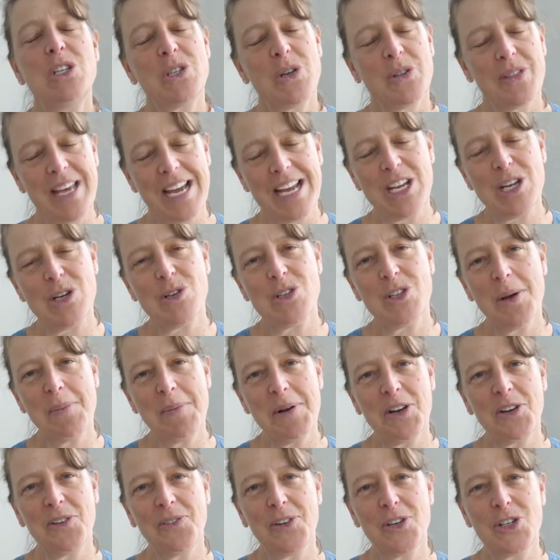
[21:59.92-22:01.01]
So thank you so
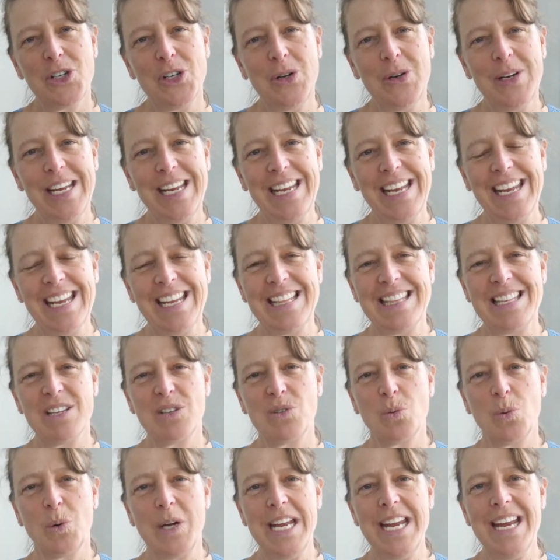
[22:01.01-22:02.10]
much for tuning in
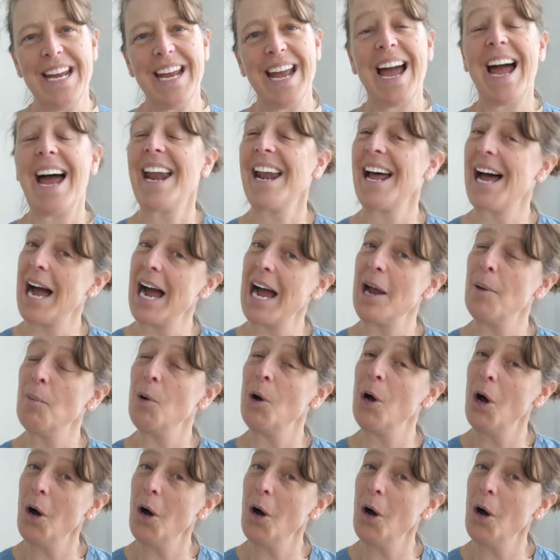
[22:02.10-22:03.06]
this week, and I will